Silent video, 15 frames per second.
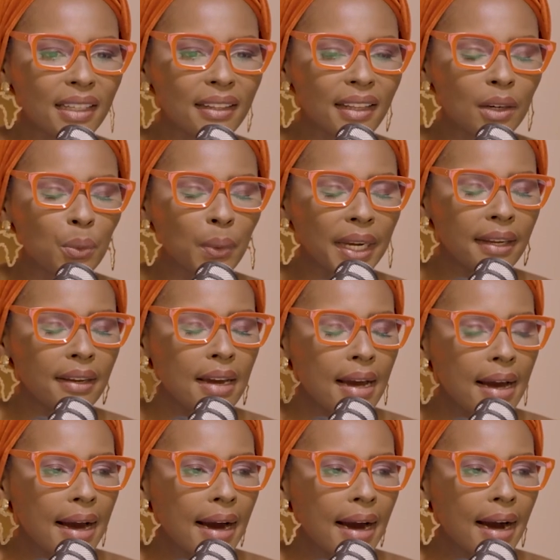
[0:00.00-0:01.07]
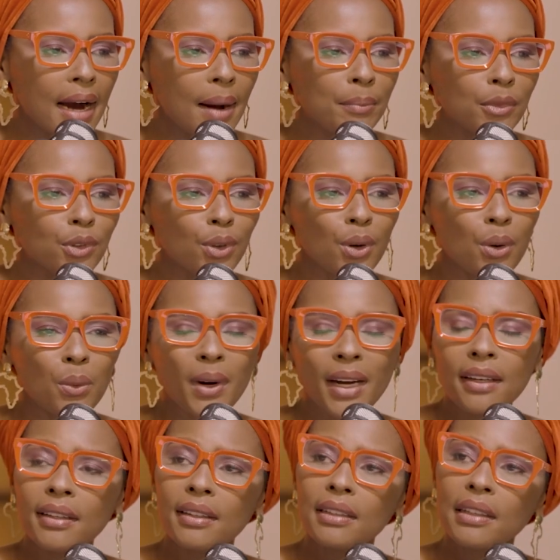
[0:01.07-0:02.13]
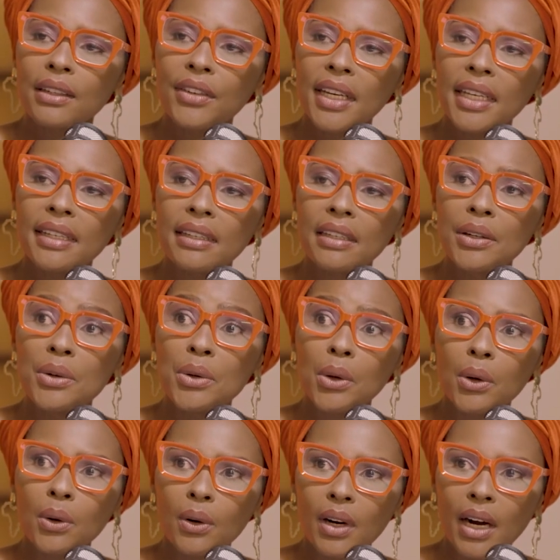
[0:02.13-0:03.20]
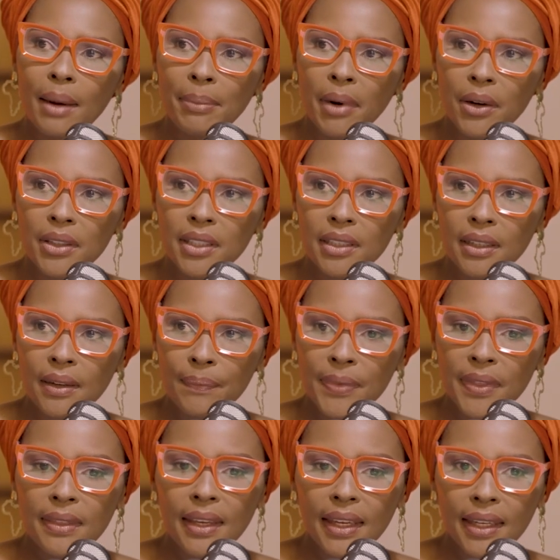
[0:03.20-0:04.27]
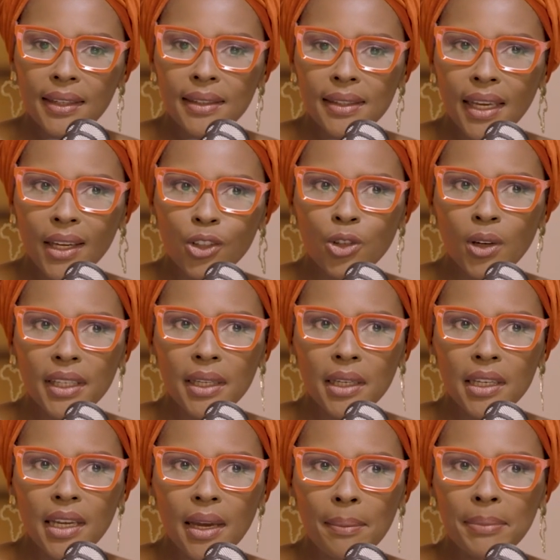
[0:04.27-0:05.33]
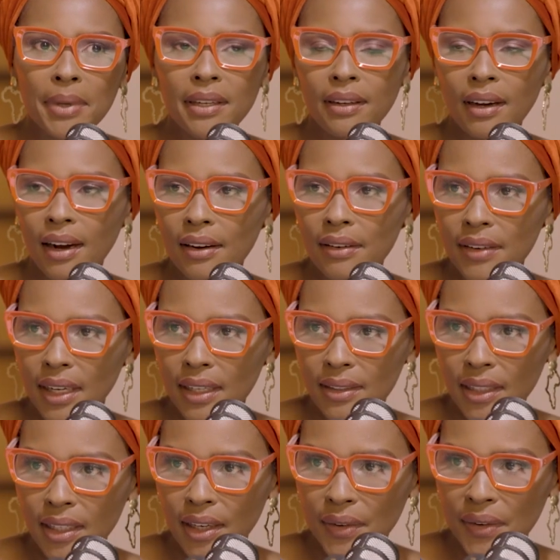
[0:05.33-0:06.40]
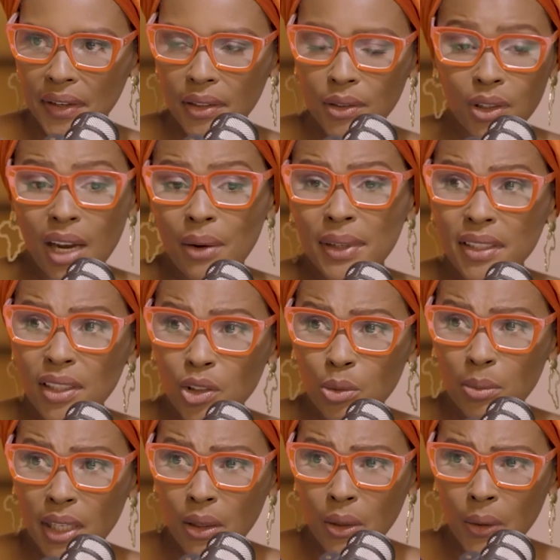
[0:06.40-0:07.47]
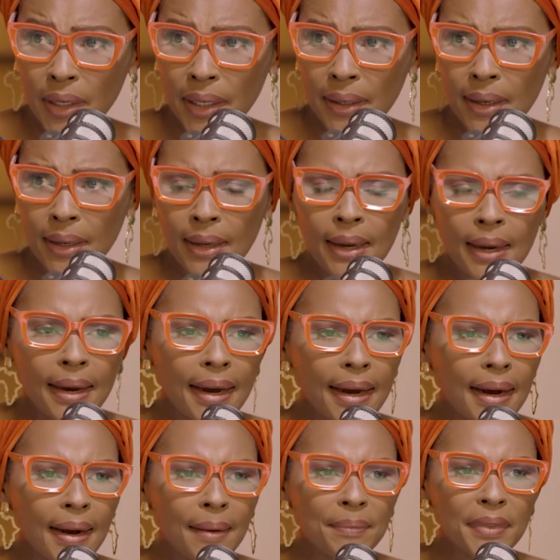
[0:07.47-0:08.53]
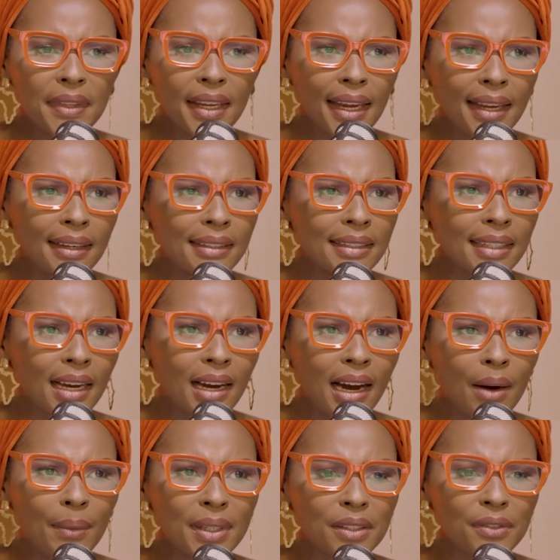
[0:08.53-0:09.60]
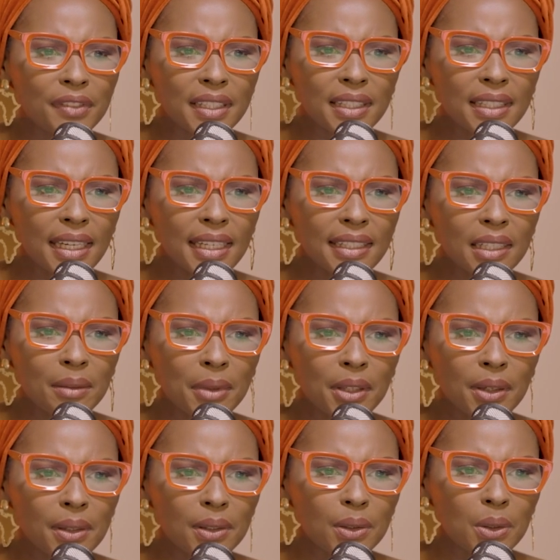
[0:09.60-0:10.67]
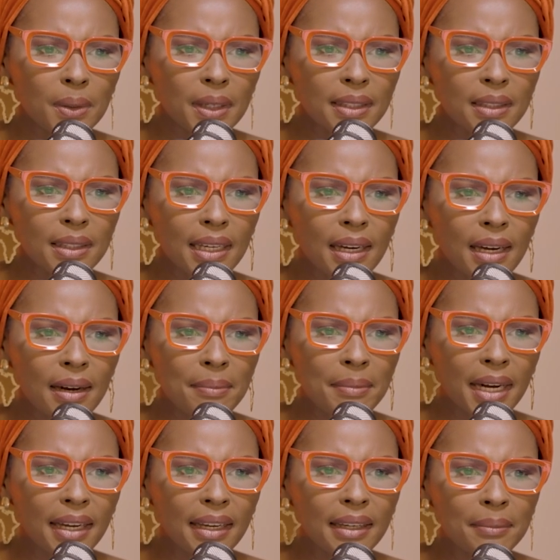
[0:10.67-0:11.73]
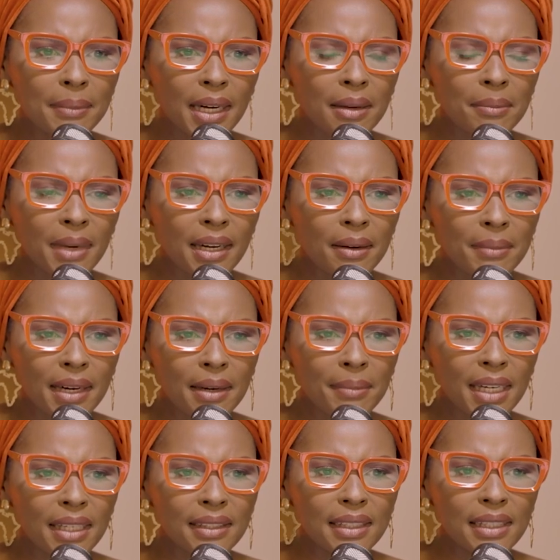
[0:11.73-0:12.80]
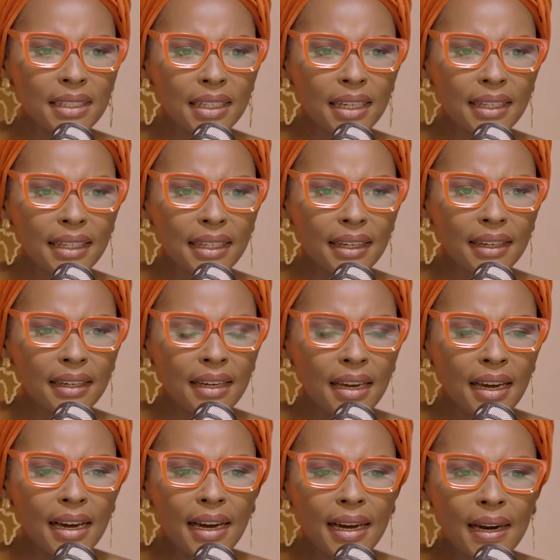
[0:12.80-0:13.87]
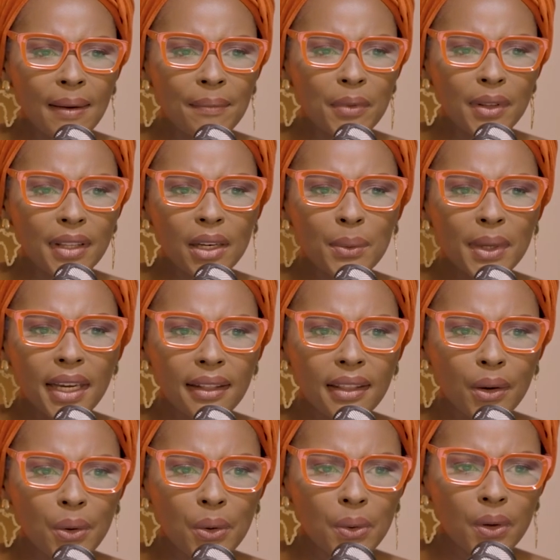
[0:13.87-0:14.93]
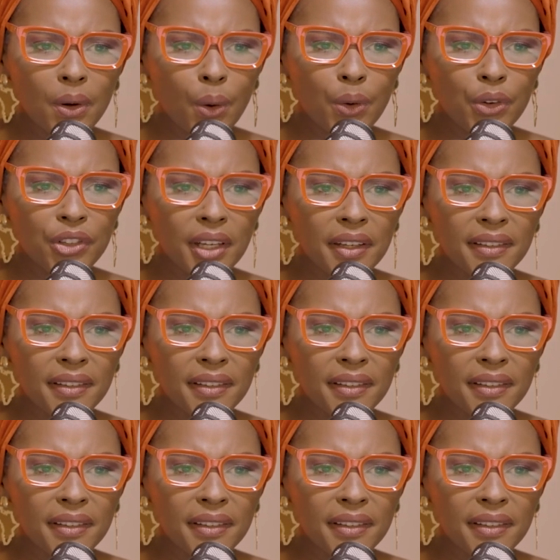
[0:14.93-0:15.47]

in that way. So one really didn't know about there is actually PR as a career. So I wanted to be a lawyer. And I was fascinated because towards my senior year, then we had the whole O.J.